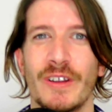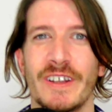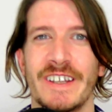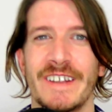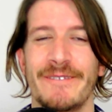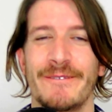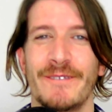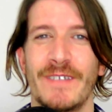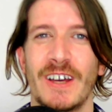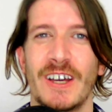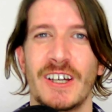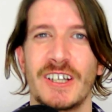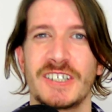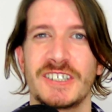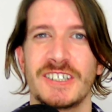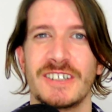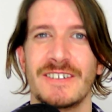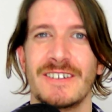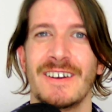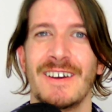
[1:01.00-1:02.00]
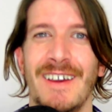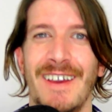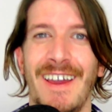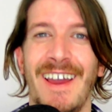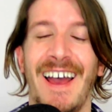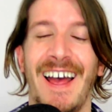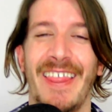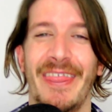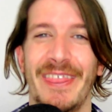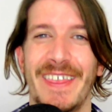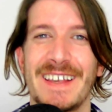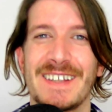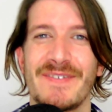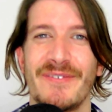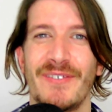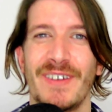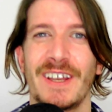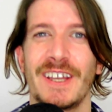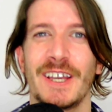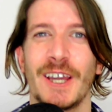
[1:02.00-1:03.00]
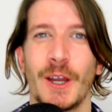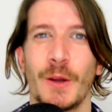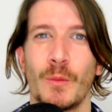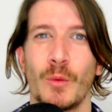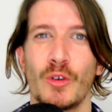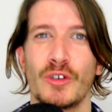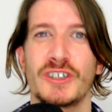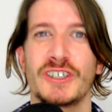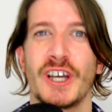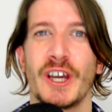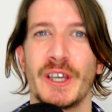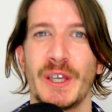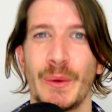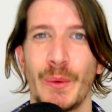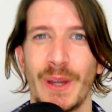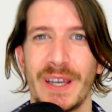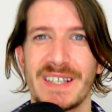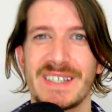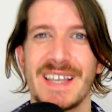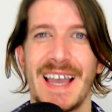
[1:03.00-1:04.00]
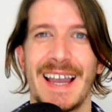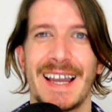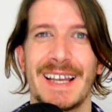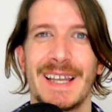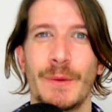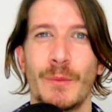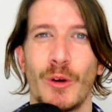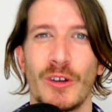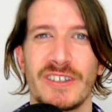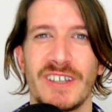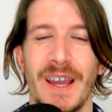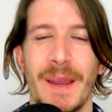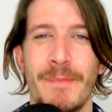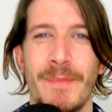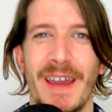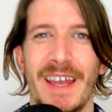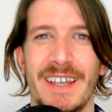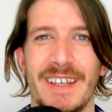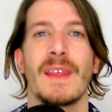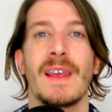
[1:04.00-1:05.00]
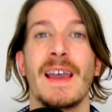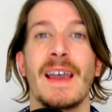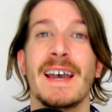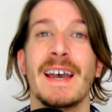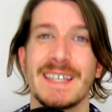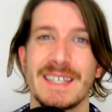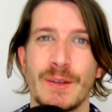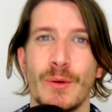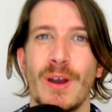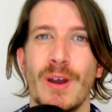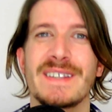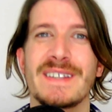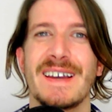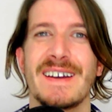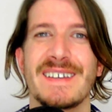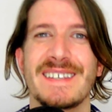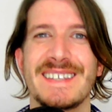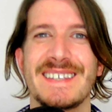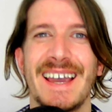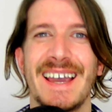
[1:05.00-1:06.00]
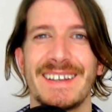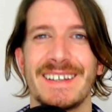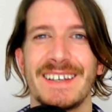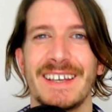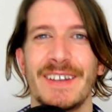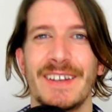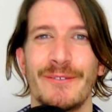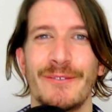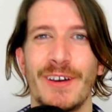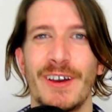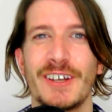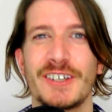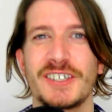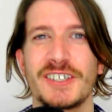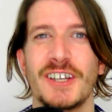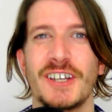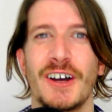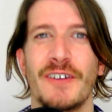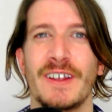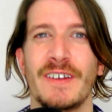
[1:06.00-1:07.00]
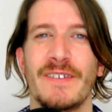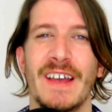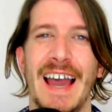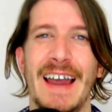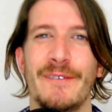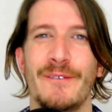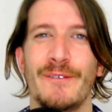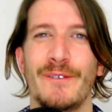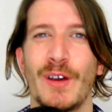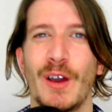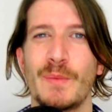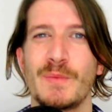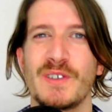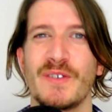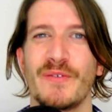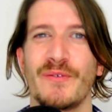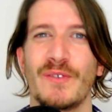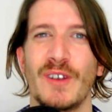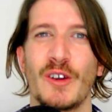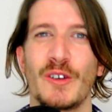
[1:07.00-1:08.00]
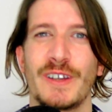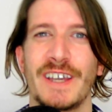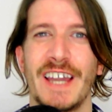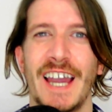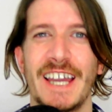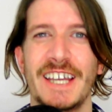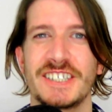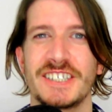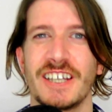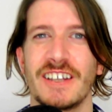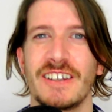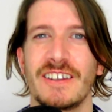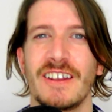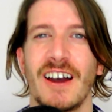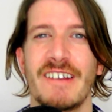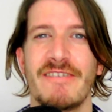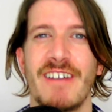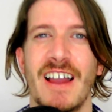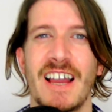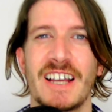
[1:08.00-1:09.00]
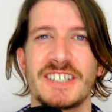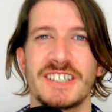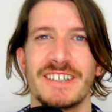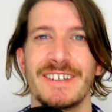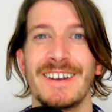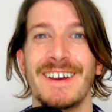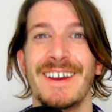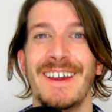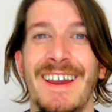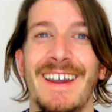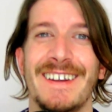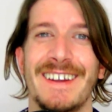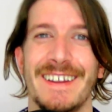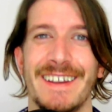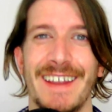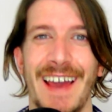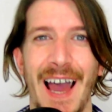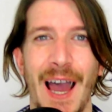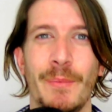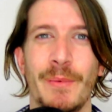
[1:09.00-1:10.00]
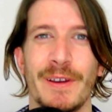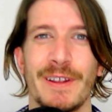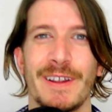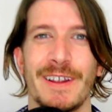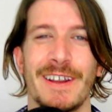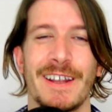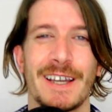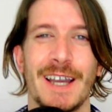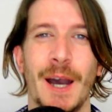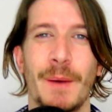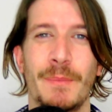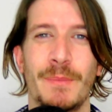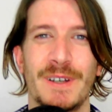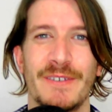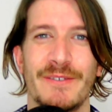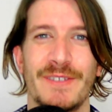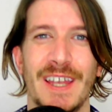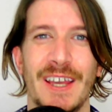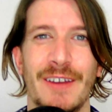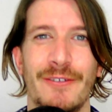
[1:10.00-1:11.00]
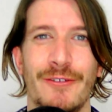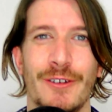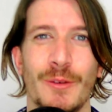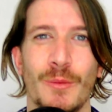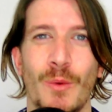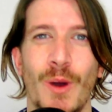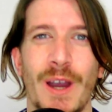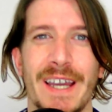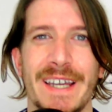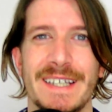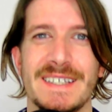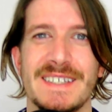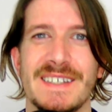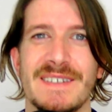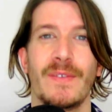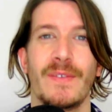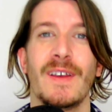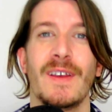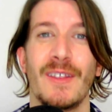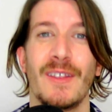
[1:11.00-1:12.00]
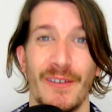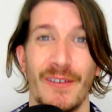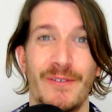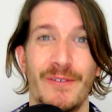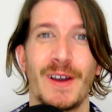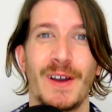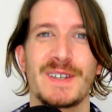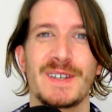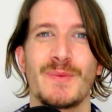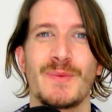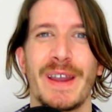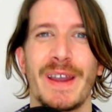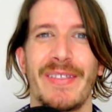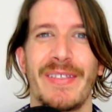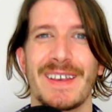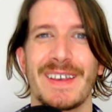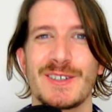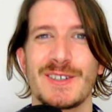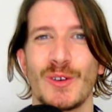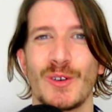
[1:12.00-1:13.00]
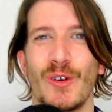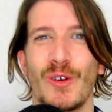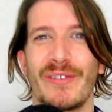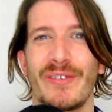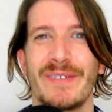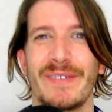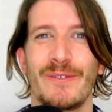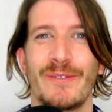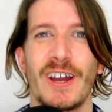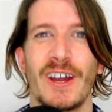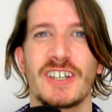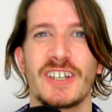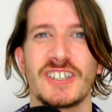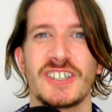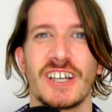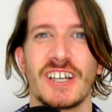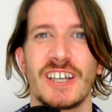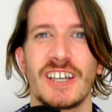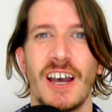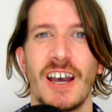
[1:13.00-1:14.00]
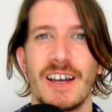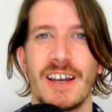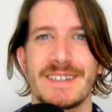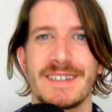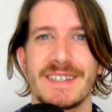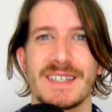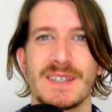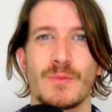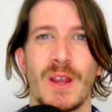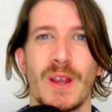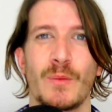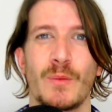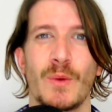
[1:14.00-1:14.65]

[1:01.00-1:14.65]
in inversion, and this video will show you exactly what I meant. So as I said, inversion after adverbs of location and direction can happen in a couple of different ways. The first way this sort of inversion occurs is when